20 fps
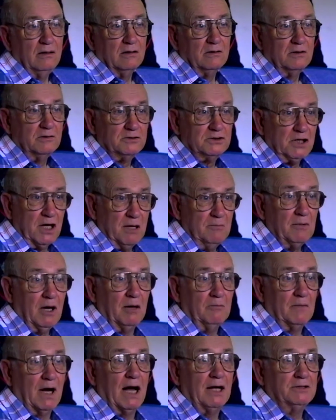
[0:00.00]
Some of
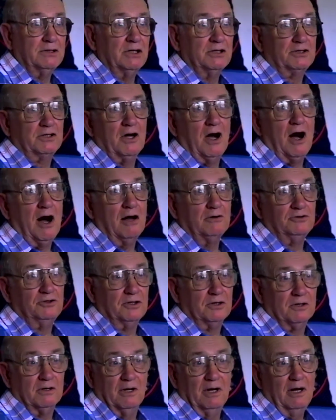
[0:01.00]
them I just
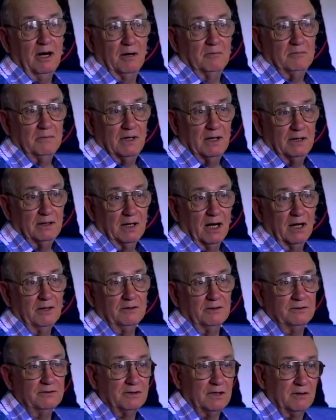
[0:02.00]
conjure up, uh -huh. and uh-huh.
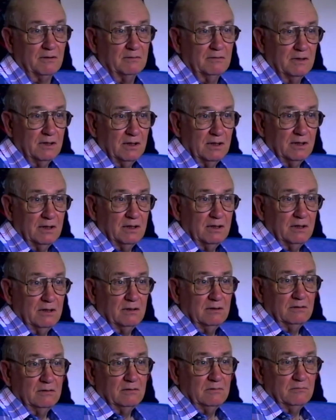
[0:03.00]
others are
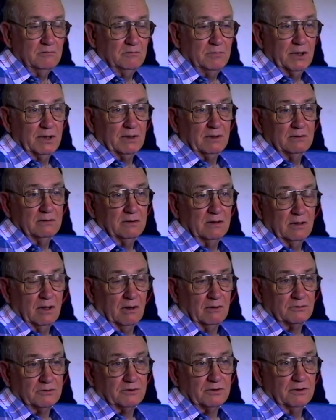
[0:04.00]
built
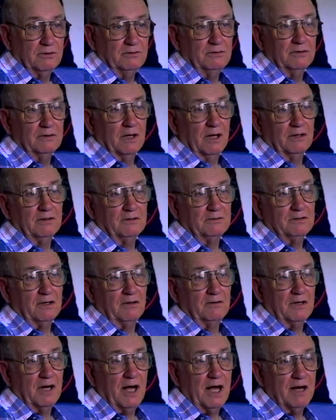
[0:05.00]
on truth, and others
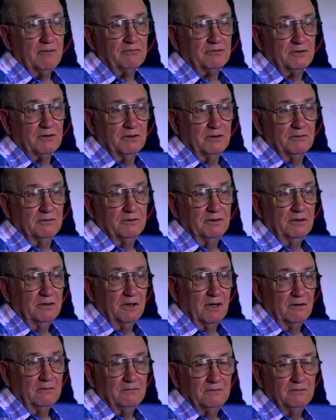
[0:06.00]
on half truth. You know.